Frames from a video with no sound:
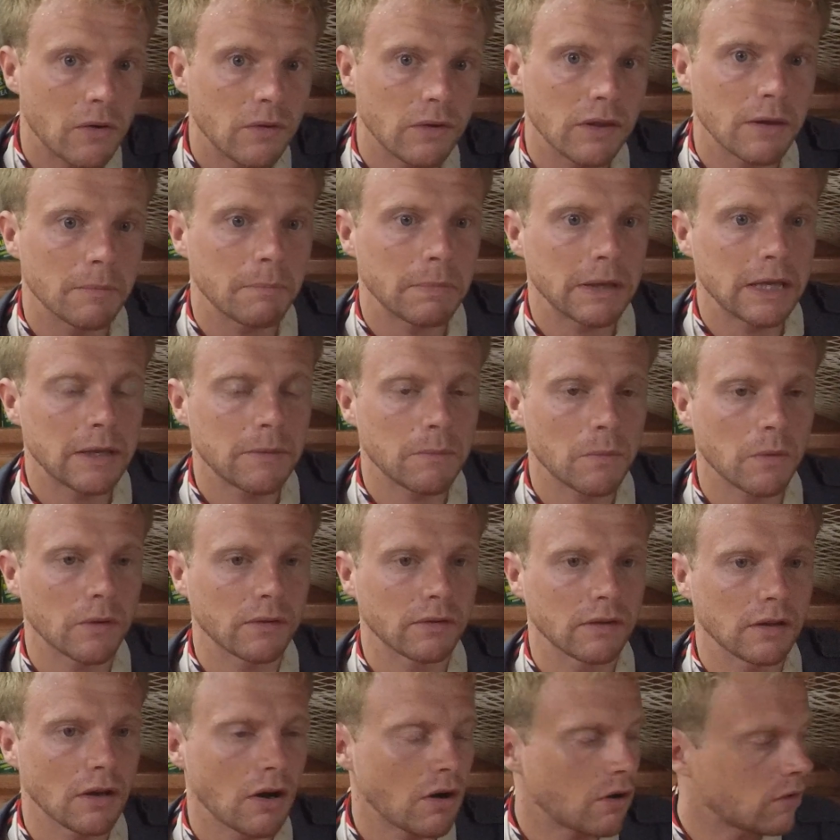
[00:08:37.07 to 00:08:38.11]
and the beam was
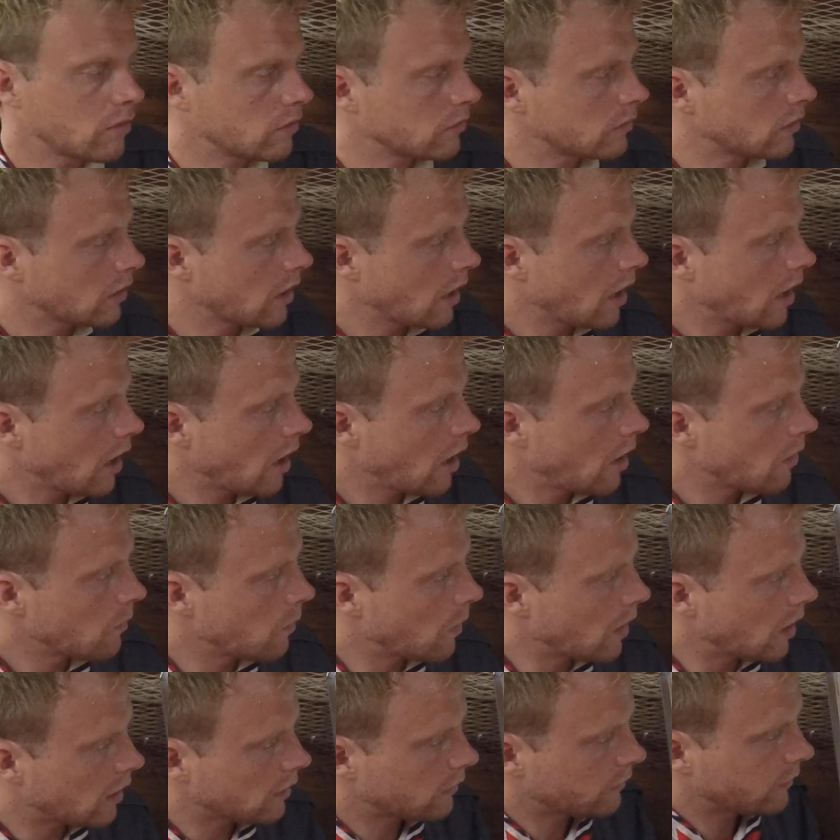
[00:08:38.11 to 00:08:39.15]
the old
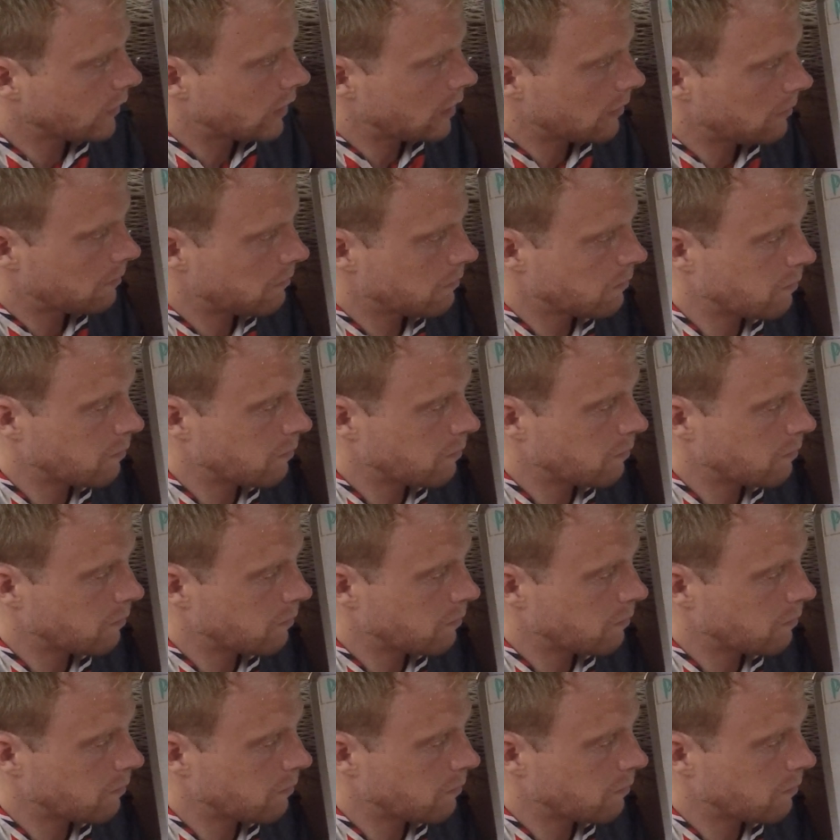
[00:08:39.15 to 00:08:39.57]
word for the